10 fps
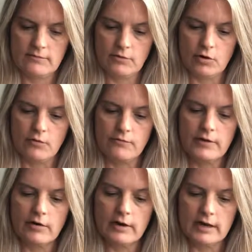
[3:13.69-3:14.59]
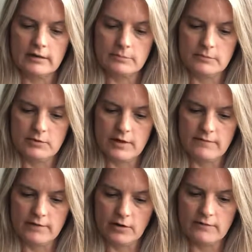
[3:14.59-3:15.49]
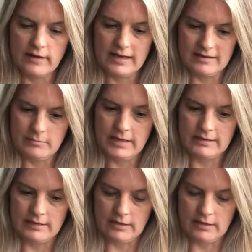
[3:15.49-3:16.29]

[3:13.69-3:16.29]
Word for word: Virgo very in, you have very independent